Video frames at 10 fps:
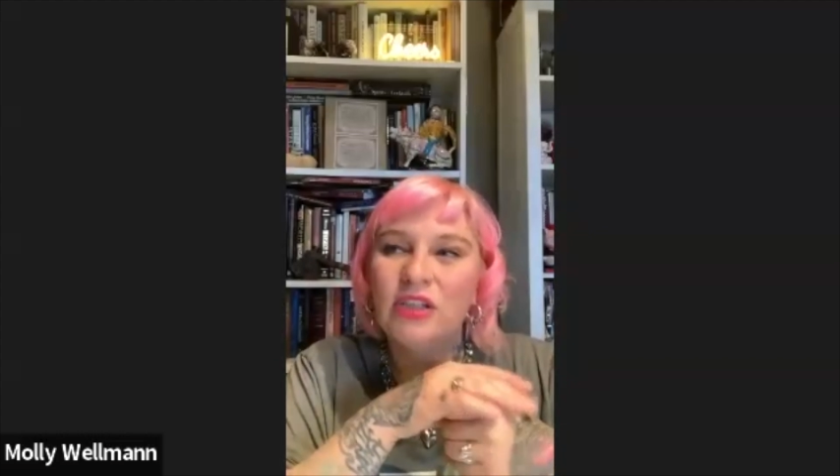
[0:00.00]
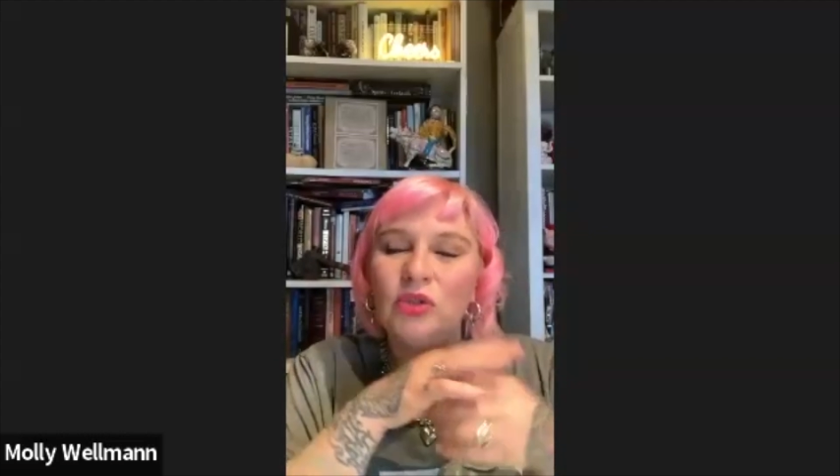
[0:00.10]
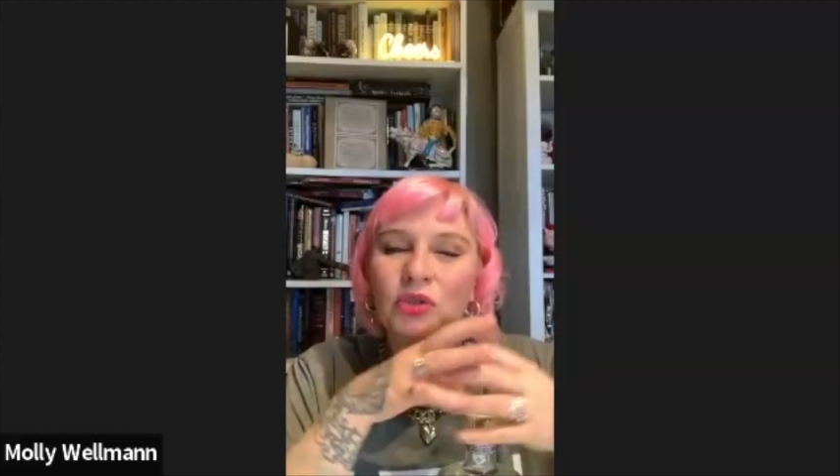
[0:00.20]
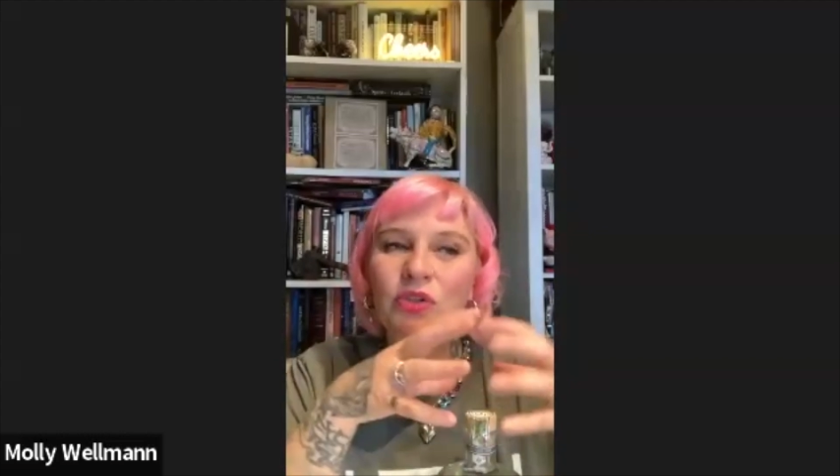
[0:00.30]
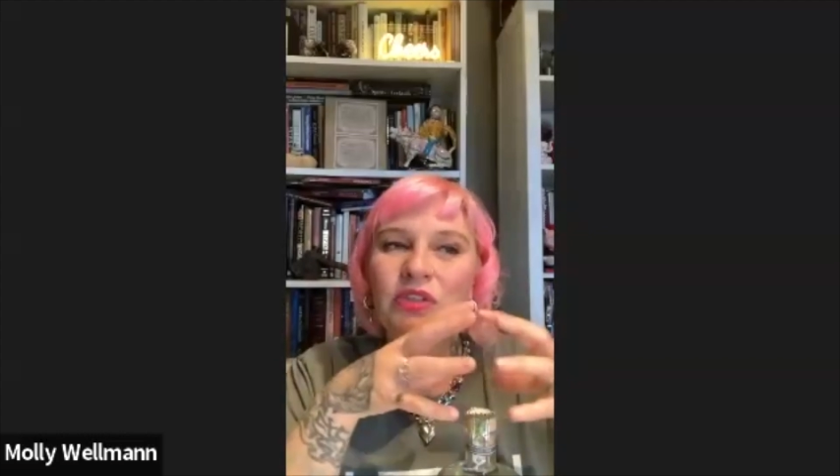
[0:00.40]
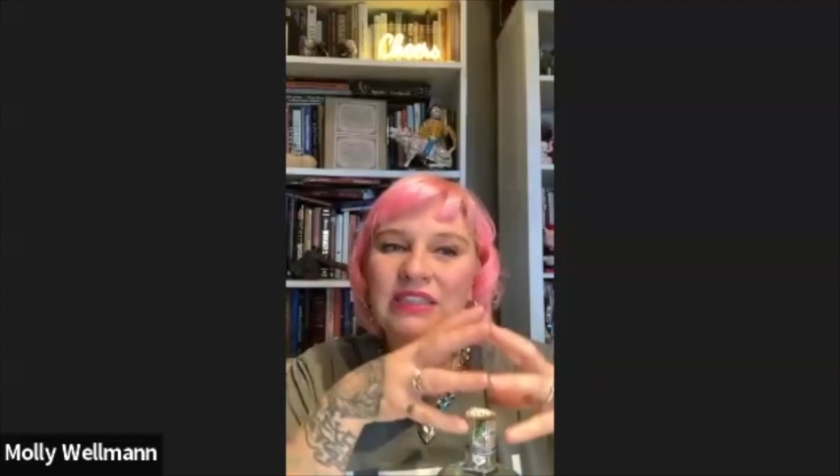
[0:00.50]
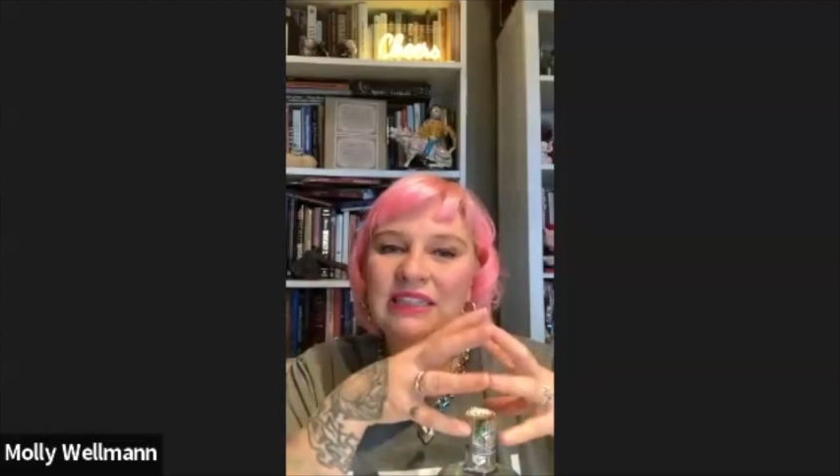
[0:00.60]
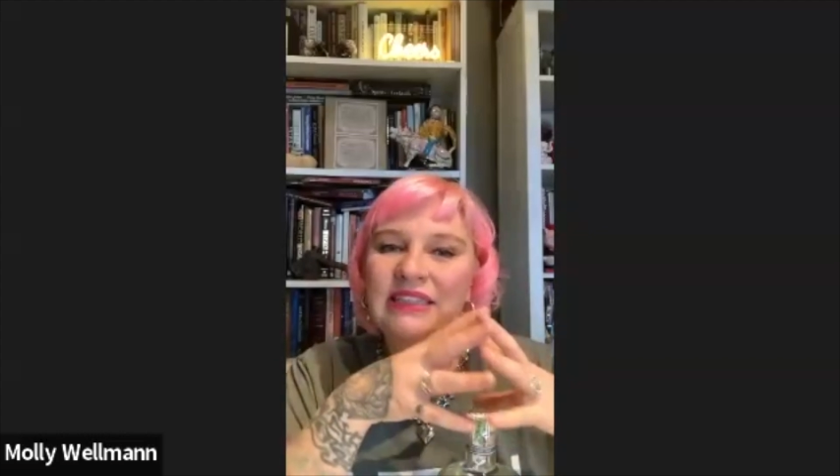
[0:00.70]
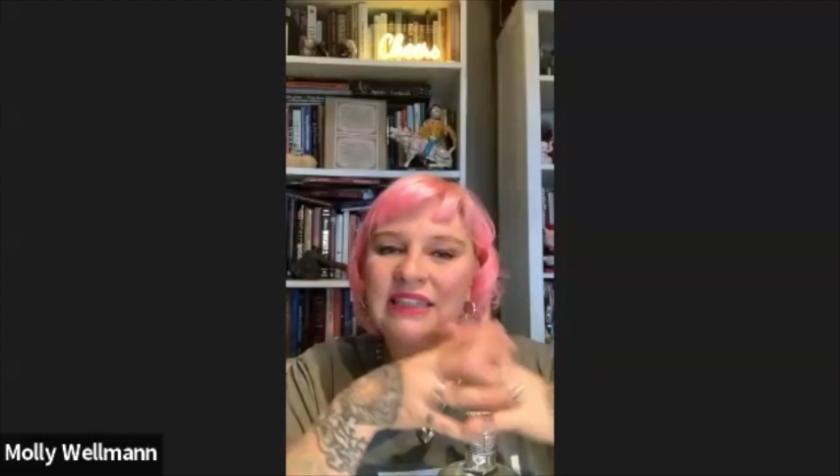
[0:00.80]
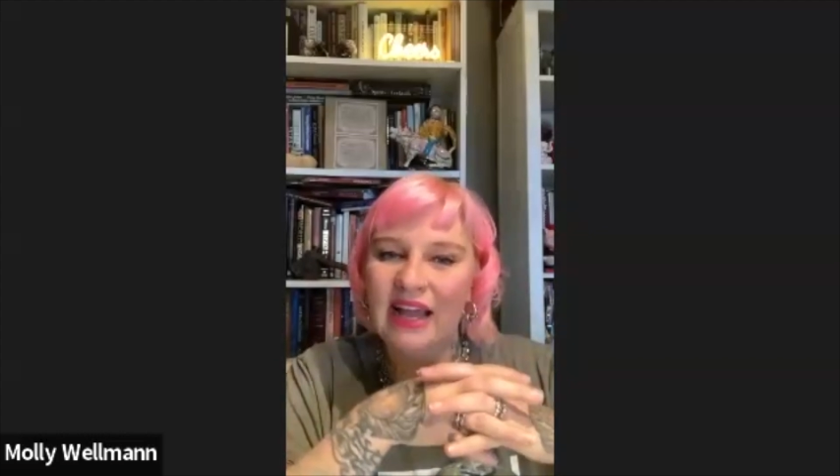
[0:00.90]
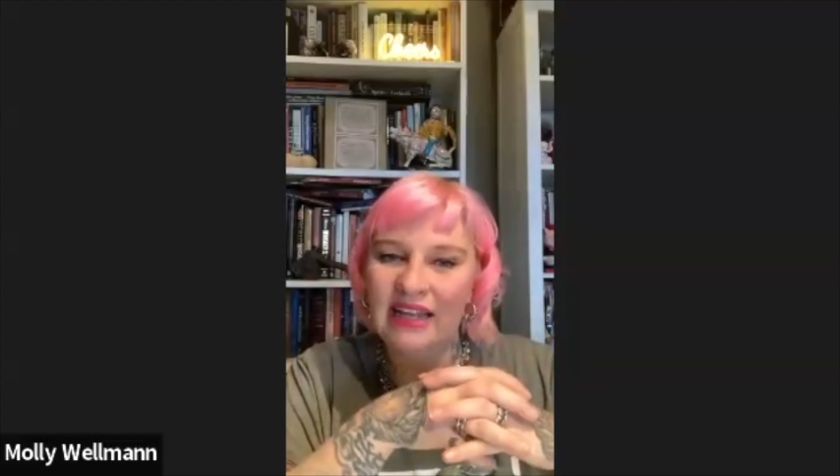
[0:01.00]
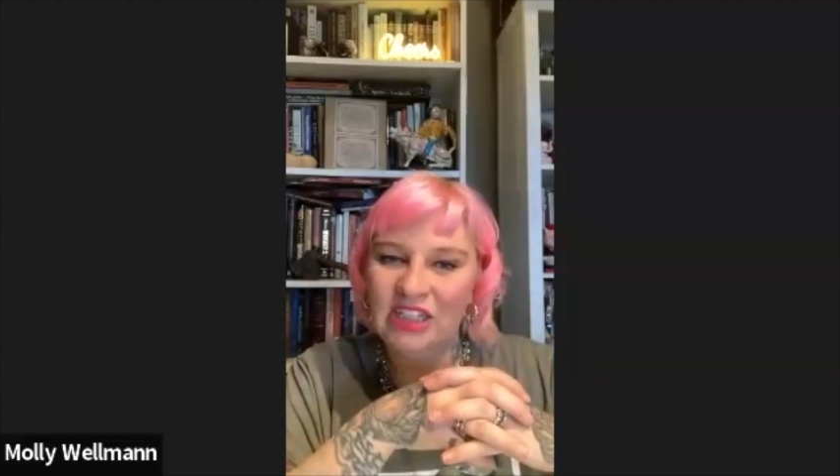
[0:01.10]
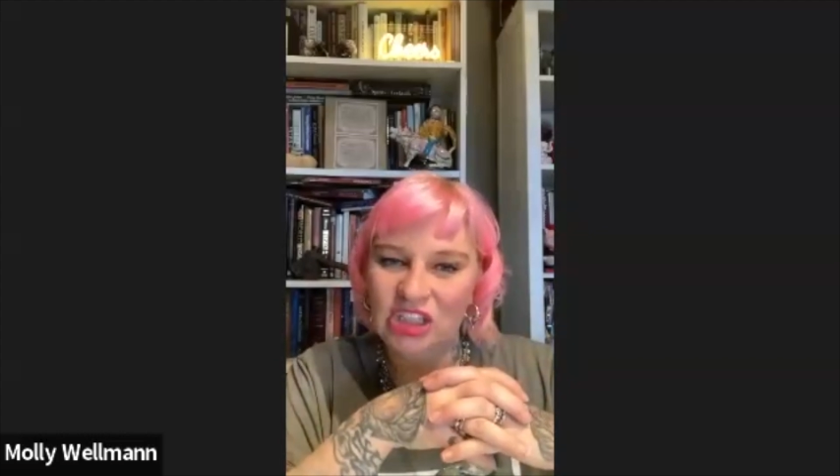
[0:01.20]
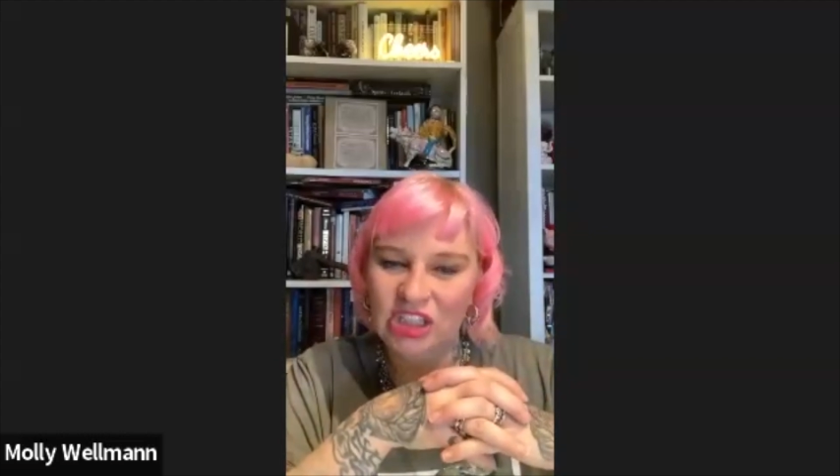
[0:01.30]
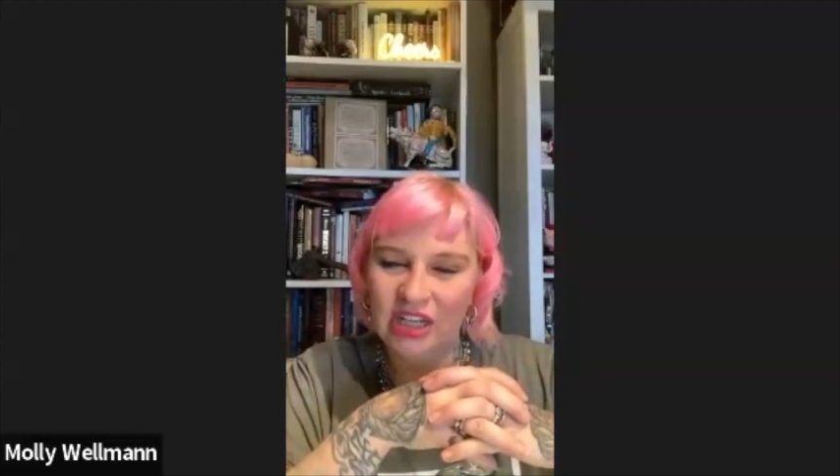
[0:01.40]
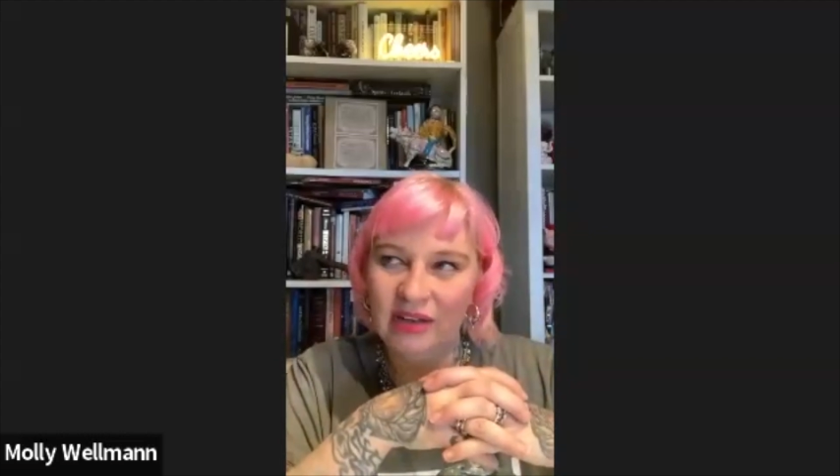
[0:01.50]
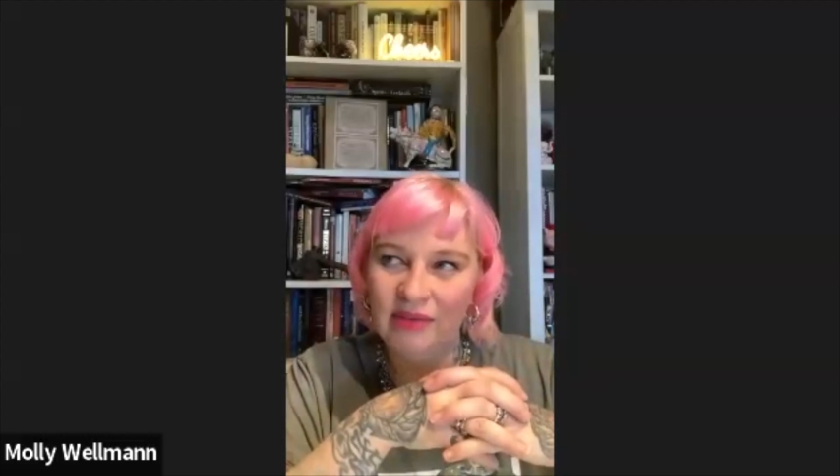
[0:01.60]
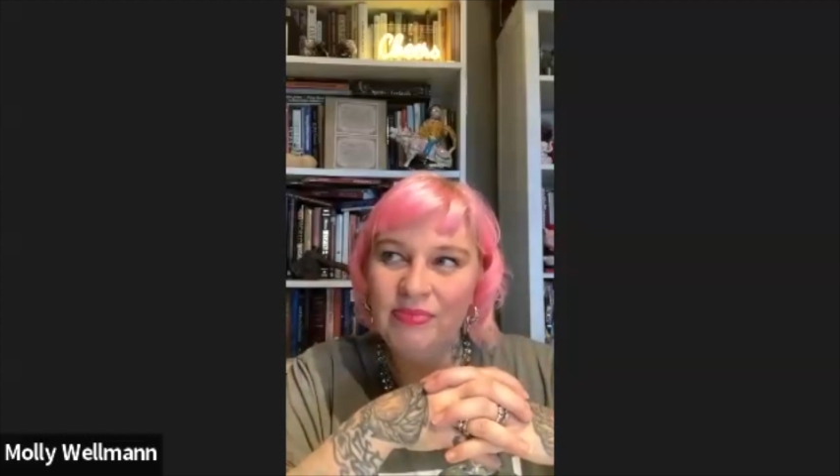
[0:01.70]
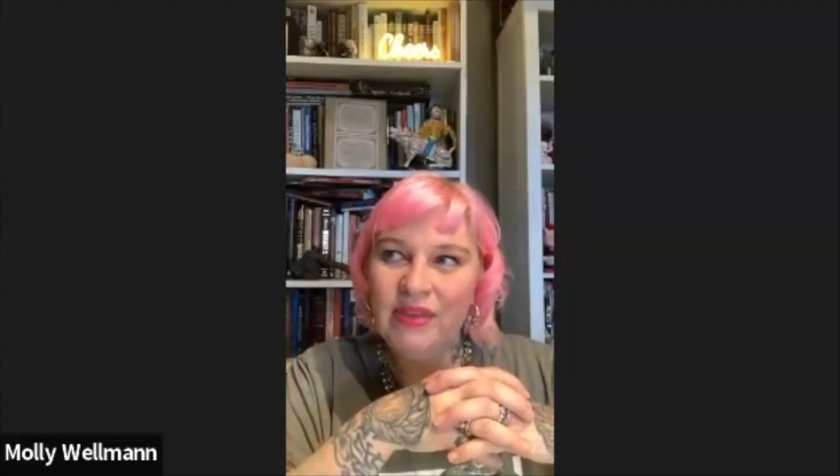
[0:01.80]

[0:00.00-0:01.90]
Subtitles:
true Cincinnati gin,